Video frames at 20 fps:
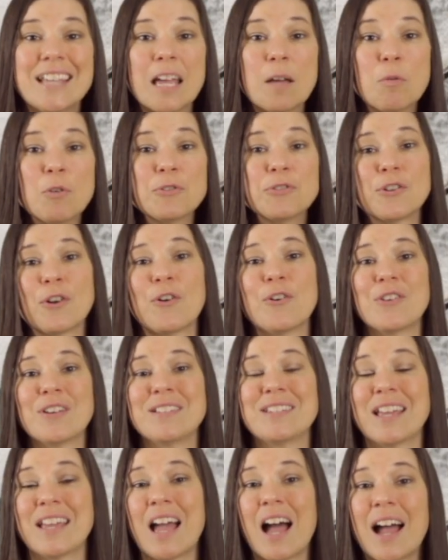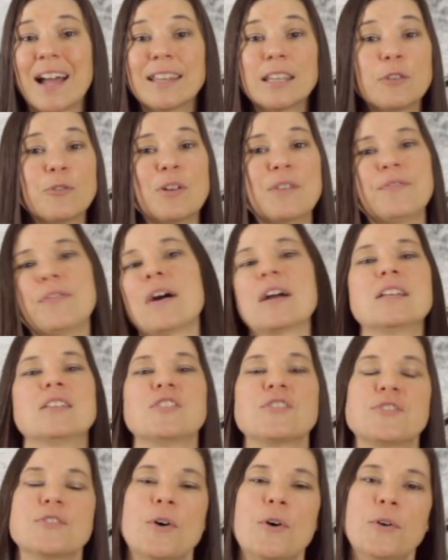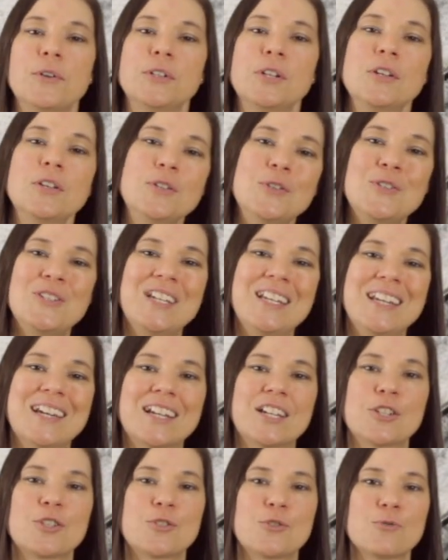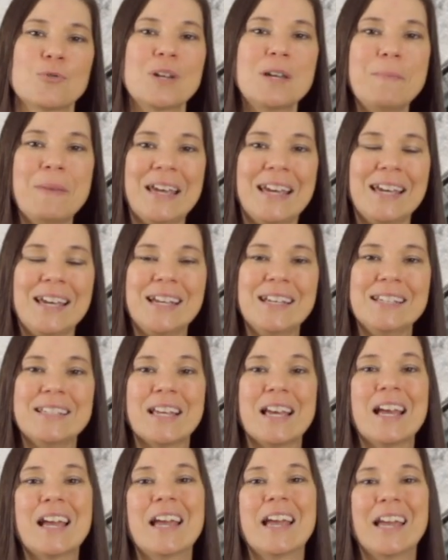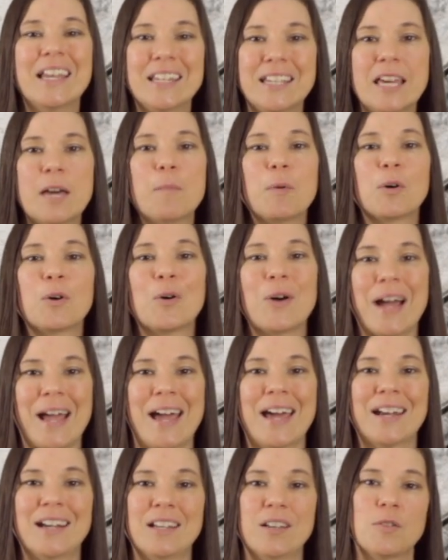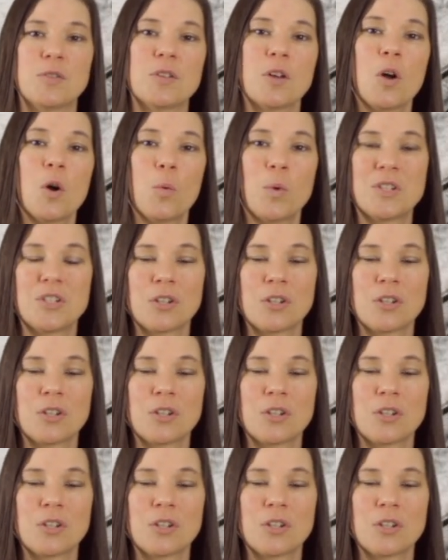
Table salt is a highly refined salt using extreme heat and chemical additives,